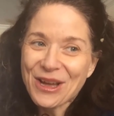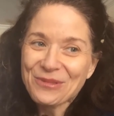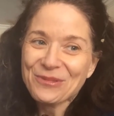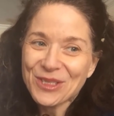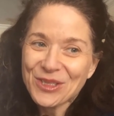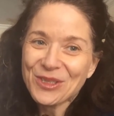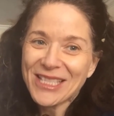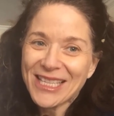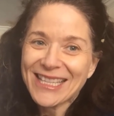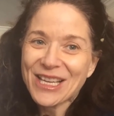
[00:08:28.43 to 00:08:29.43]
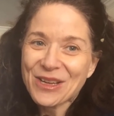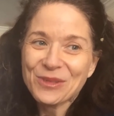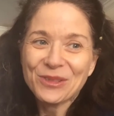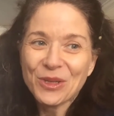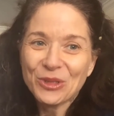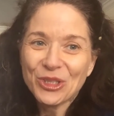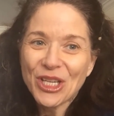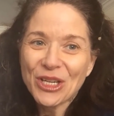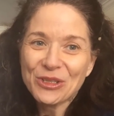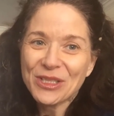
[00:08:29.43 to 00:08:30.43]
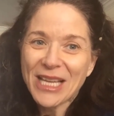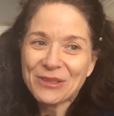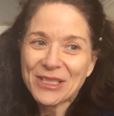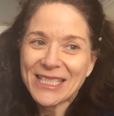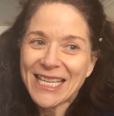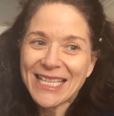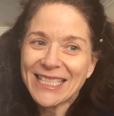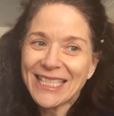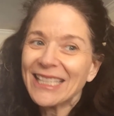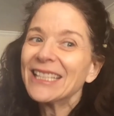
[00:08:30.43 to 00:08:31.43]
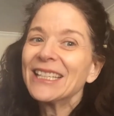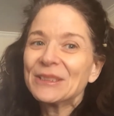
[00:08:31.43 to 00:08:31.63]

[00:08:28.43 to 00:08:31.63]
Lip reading: reducing those shares outstanding.